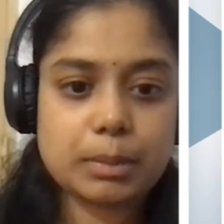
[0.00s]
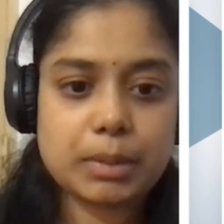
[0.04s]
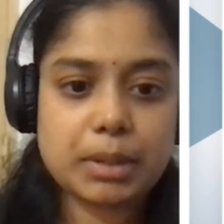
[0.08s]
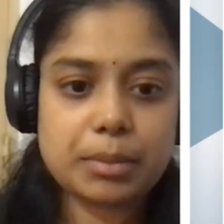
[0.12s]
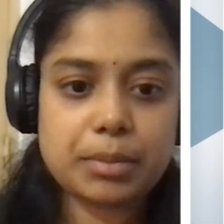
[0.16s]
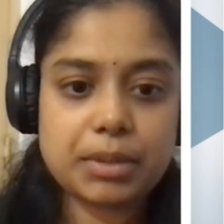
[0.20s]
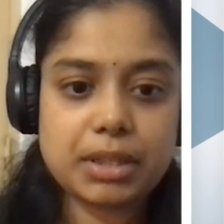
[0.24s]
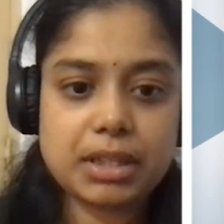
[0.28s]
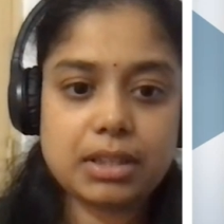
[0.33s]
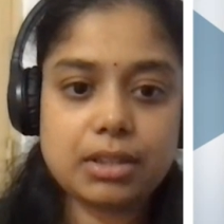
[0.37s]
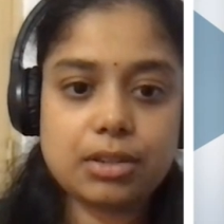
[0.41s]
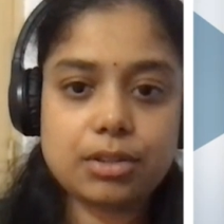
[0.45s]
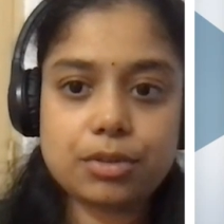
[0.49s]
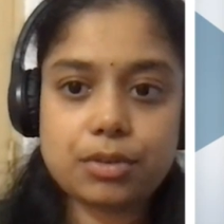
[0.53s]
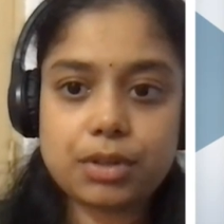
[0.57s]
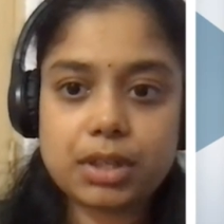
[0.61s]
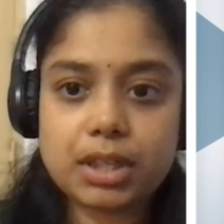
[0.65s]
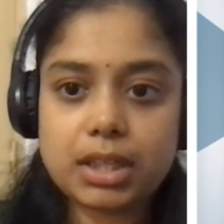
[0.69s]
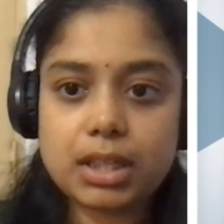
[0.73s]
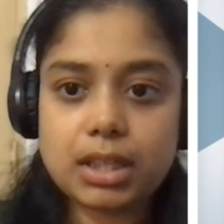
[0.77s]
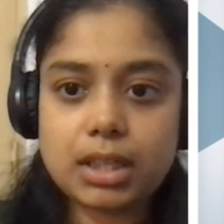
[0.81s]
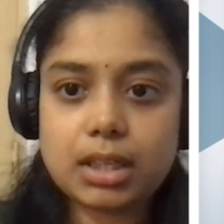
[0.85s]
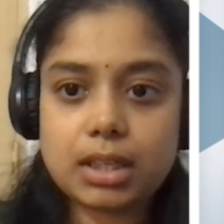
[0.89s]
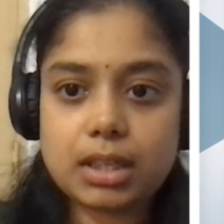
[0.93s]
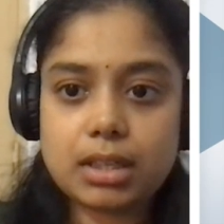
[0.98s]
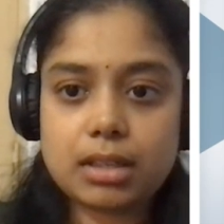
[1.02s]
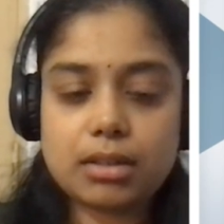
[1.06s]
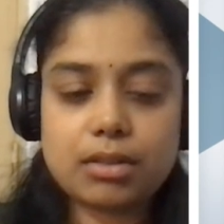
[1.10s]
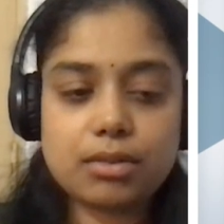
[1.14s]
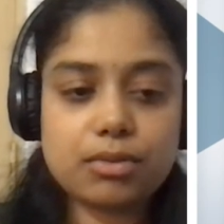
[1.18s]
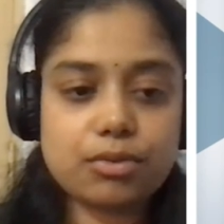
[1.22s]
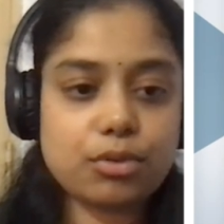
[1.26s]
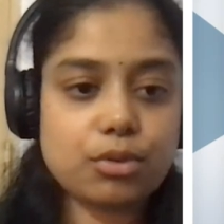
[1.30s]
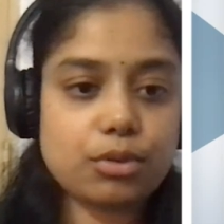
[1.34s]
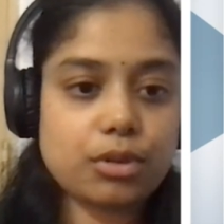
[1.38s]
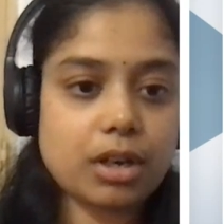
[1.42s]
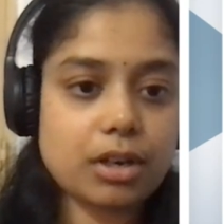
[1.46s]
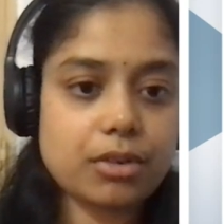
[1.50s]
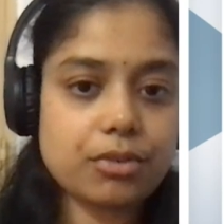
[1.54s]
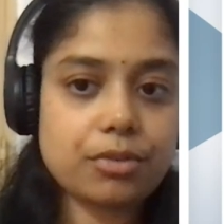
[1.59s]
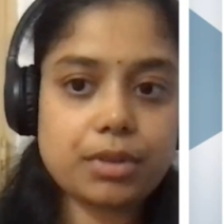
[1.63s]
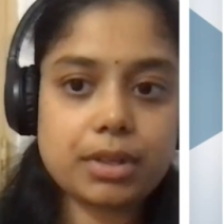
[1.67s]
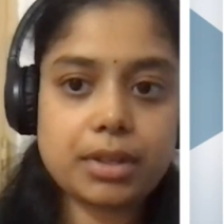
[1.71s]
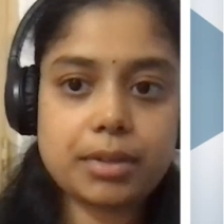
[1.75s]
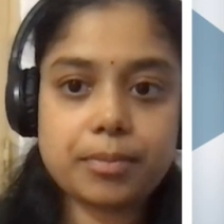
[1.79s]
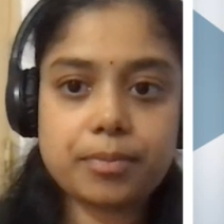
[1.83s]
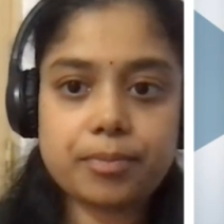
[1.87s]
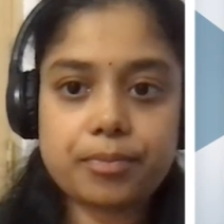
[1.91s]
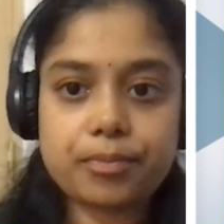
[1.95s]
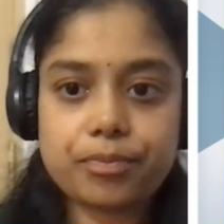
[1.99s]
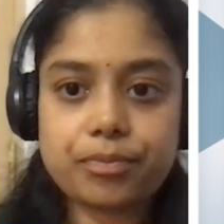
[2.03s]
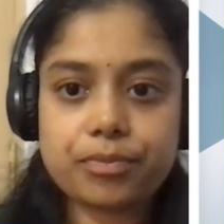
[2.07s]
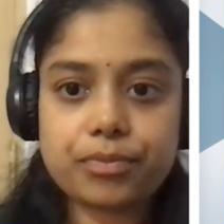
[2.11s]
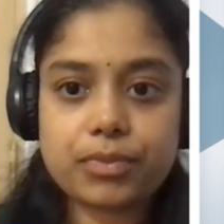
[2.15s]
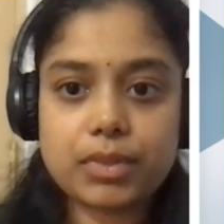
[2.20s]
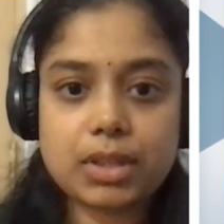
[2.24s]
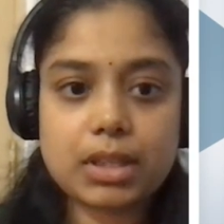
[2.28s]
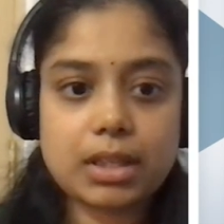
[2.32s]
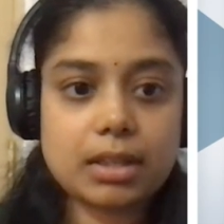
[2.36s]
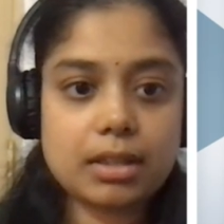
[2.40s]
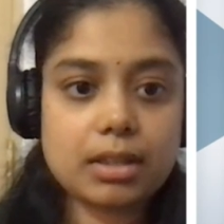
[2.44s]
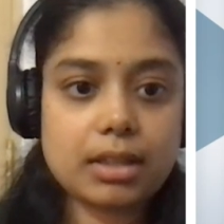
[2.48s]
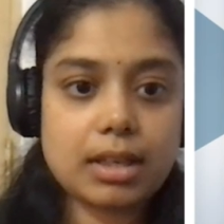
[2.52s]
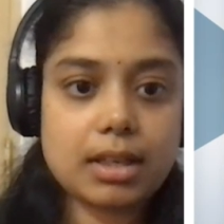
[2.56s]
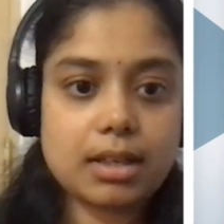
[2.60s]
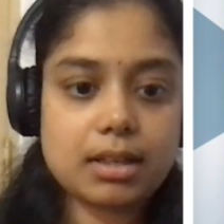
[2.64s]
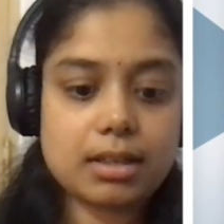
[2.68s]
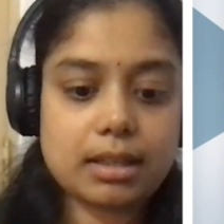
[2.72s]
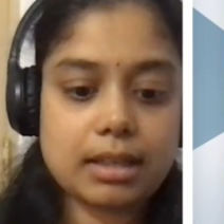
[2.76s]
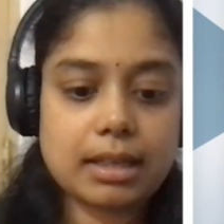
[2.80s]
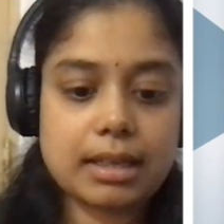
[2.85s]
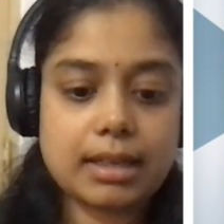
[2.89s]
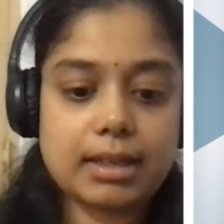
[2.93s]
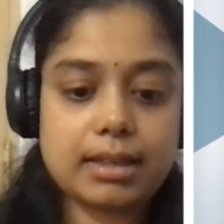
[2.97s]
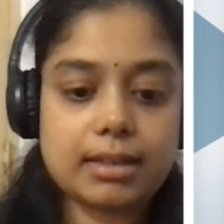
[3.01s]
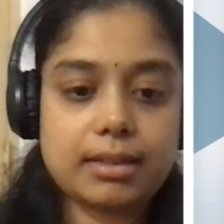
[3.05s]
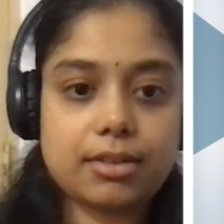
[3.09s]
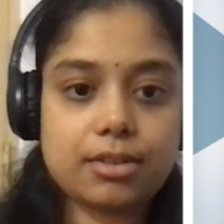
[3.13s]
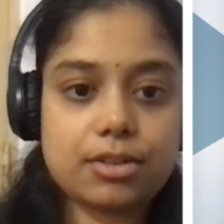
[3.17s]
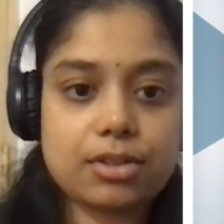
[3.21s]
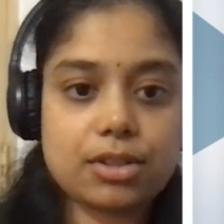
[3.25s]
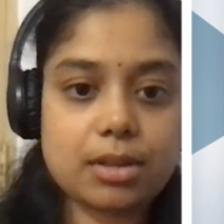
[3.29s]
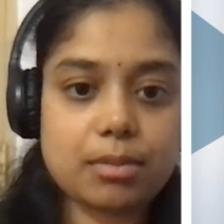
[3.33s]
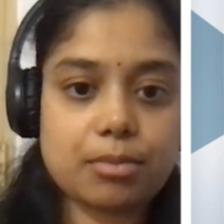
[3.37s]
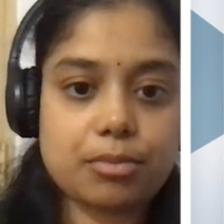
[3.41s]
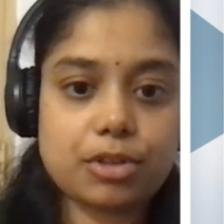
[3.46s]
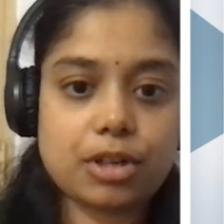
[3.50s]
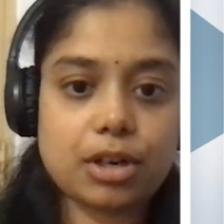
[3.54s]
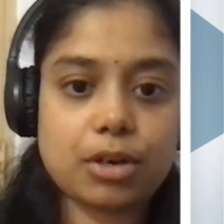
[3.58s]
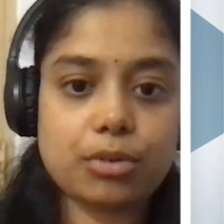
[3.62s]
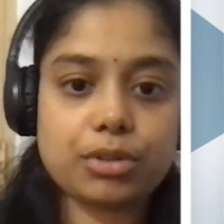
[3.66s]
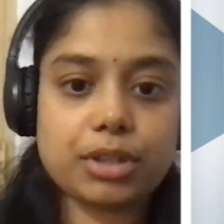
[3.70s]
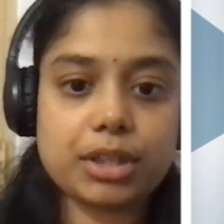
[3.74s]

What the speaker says: maybe green 400. Yeah, and some